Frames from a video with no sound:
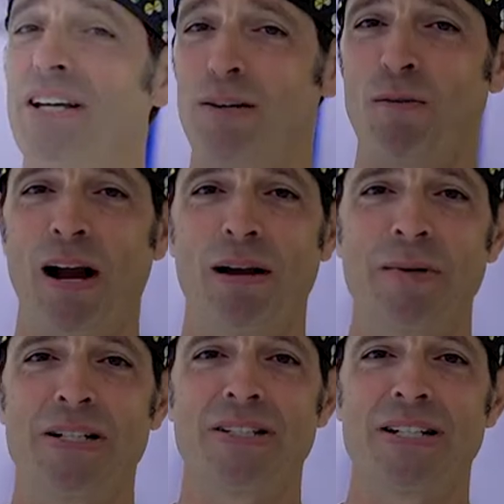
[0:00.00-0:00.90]

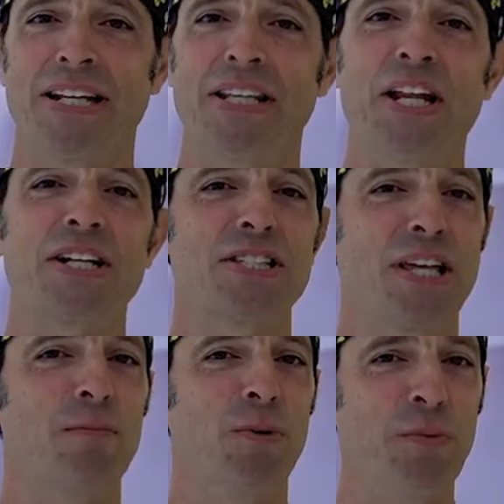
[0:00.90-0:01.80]
requirements, the next
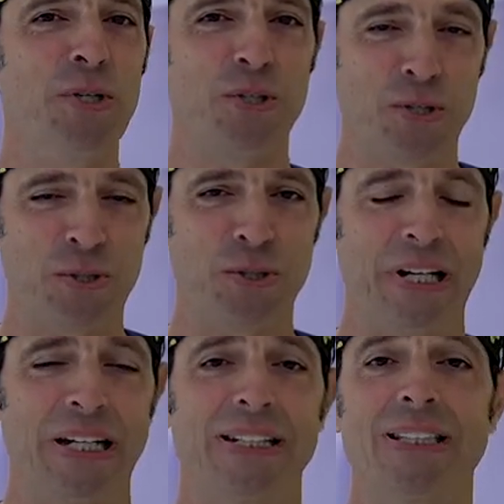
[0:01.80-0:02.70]
step will be the
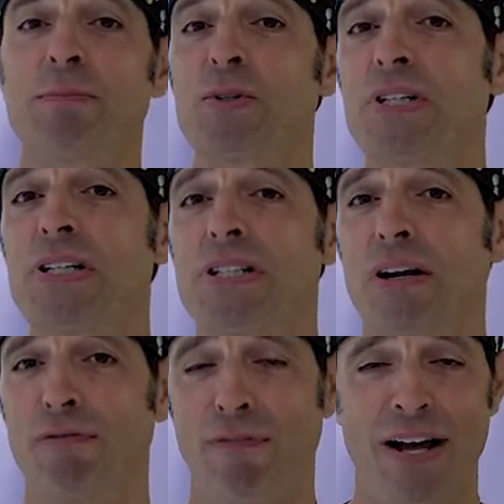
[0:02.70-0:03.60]
surgery. The procedures are
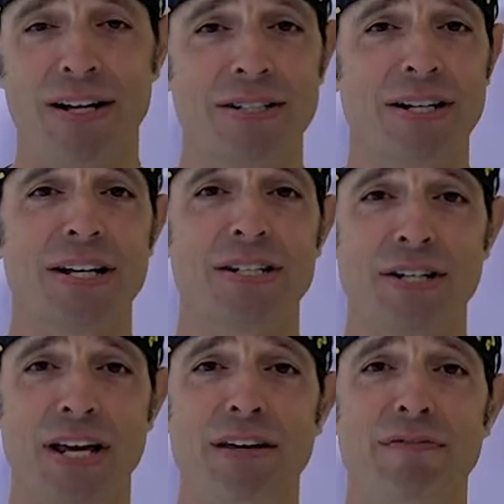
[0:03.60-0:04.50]
fast,
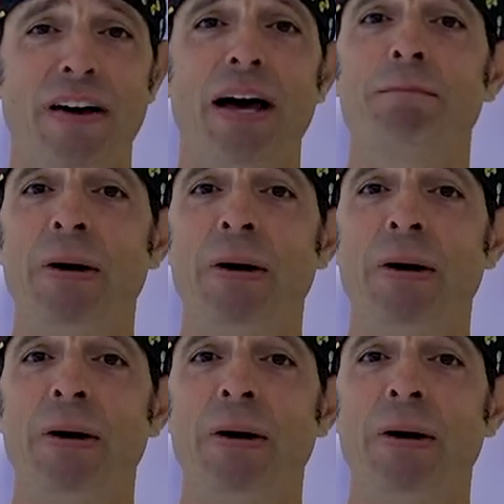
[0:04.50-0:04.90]
safe and